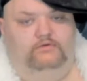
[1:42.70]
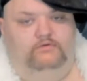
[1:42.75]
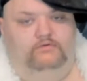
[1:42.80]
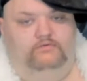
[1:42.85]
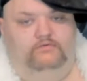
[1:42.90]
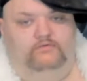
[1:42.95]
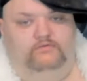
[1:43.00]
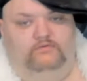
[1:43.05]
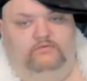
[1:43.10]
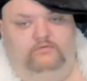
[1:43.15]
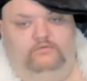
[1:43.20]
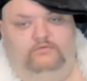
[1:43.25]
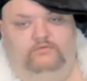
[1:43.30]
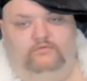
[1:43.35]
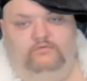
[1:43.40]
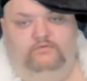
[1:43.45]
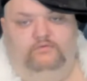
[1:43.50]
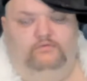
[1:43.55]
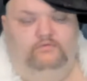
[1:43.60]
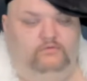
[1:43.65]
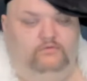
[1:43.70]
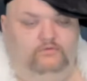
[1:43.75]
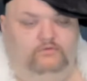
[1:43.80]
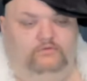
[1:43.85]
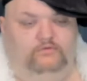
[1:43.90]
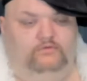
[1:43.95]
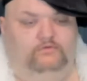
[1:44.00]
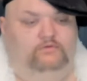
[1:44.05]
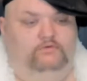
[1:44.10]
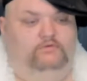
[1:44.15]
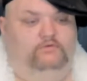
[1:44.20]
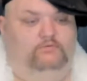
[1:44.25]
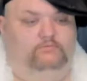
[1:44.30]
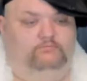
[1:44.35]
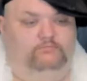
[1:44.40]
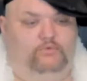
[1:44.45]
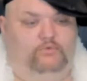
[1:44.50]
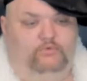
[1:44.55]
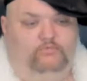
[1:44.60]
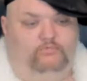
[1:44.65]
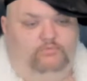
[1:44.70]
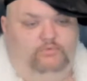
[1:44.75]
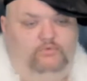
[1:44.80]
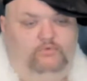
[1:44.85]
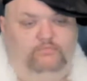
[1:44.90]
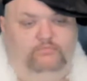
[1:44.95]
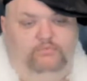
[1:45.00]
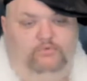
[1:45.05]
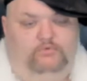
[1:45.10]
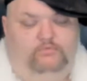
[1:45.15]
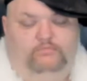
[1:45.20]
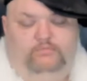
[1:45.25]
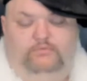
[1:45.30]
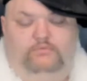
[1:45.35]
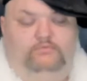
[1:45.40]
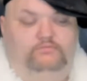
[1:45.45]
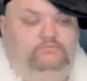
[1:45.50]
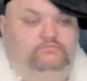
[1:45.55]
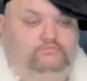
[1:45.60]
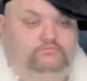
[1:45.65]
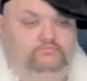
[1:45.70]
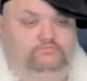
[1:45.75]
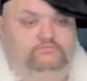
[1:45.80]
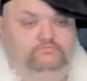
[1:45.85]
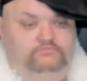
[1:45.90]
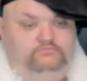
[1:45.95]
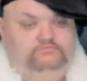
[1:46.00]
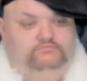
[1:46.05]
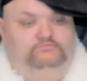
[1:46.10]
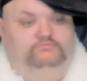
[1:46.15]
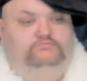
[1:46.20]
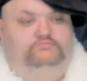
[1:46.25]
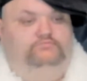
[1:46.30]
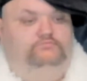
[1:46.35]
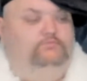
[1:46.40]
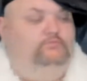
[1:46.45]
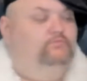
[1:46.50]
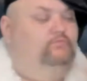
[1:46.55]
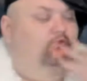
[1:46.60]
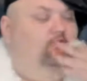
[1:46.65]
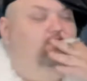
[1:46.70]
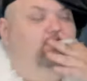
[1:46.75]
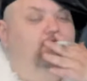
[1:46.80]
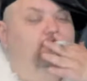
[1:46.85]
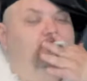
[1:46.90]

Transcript: right. Boom, boom, boom, boom. Well,